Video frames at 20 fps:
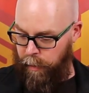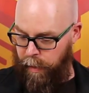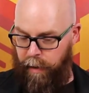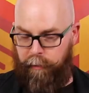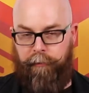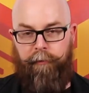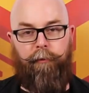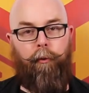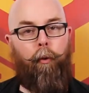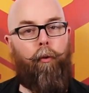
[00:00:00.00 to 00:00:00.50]

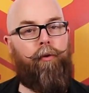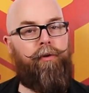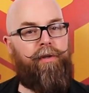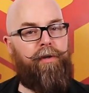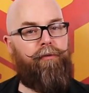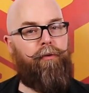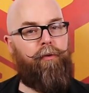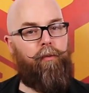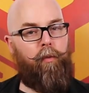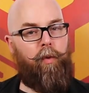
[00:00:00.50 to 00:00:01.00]
have 4
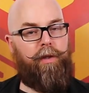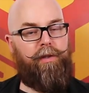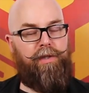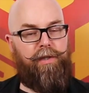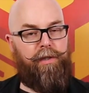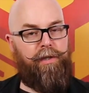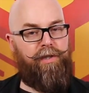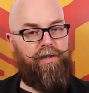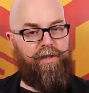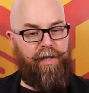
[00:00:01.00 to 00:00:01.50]
different ones
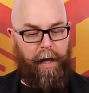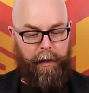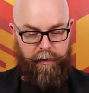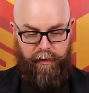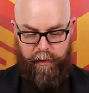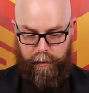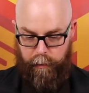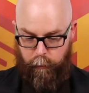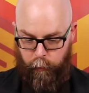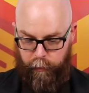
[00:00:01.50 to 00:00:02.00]
in a
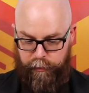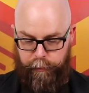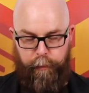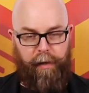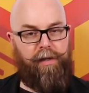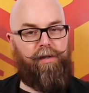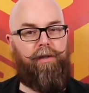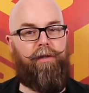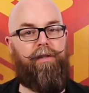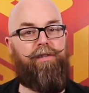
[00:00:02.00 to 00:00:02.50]
set, which
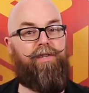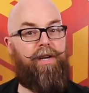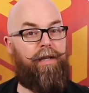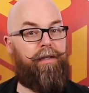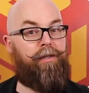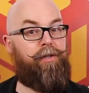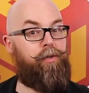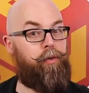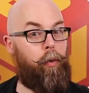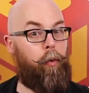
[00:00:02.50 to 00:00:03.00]
basically
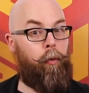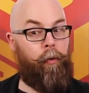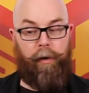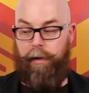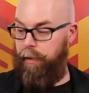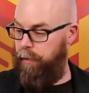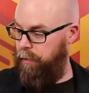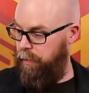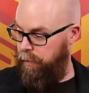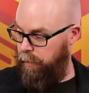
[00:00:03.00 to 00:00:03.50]
tell a story,